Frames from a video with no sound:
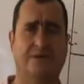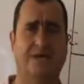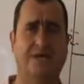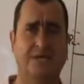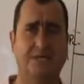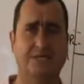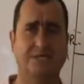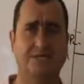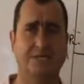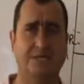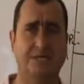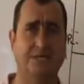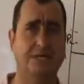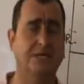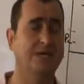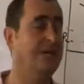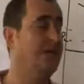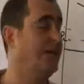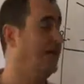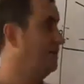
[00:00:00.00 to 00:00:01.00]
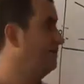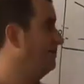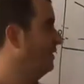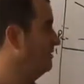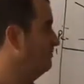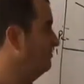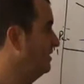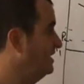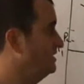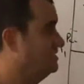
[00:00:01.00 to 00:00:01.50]
of AD, and
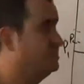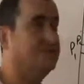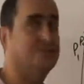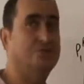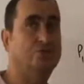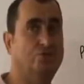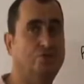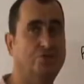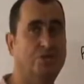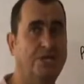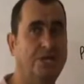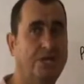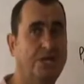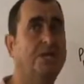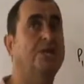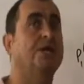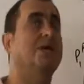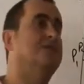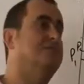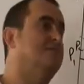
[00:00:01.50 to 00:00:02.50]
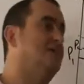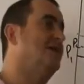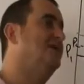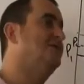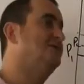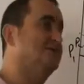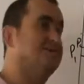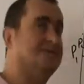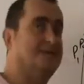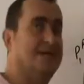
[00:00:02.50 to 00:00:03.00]
by raising G, it
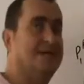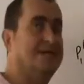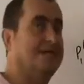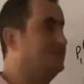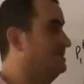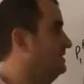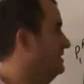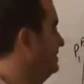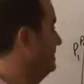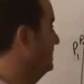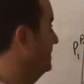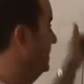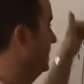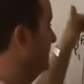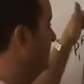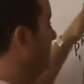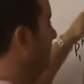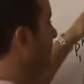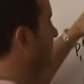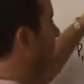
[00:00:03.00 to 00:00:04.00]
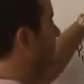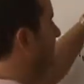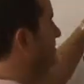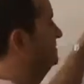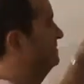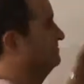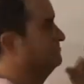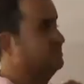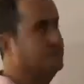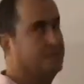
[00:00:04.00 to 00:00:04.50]
raises AD, and
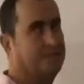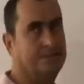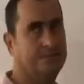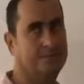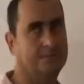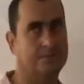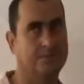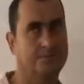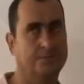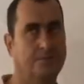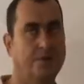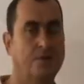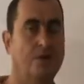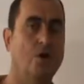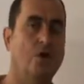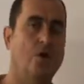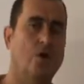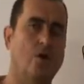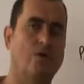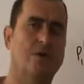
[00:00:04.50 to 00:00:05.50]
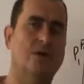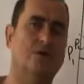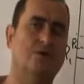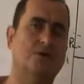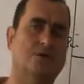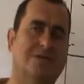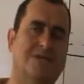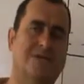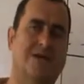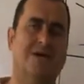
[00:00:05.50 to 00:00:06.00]
AD shifts outwards. Or it
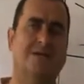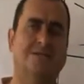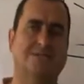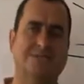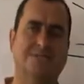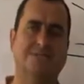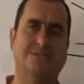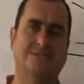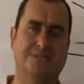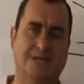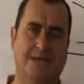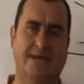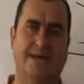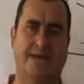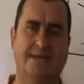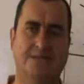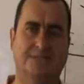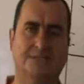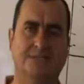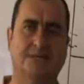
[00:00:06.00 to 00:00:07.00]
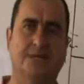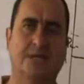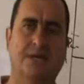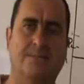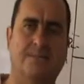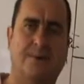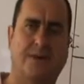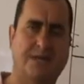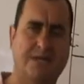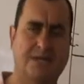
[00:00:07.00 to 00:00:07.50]
could cut tax.
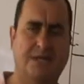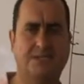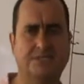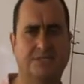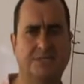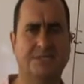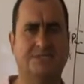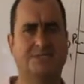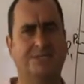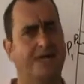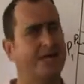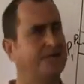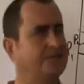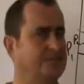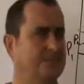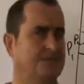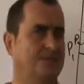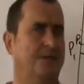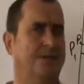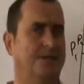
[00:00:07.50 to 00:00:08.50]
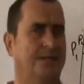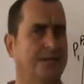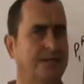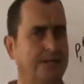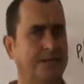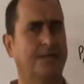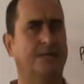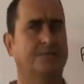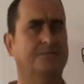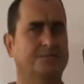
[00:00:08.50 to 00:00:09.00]
By cutting taxes like
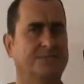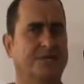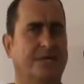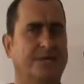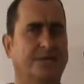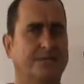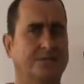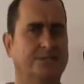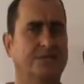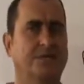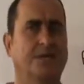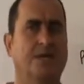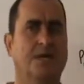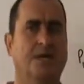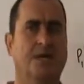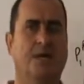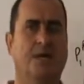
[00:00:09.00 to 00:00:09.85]
income tax,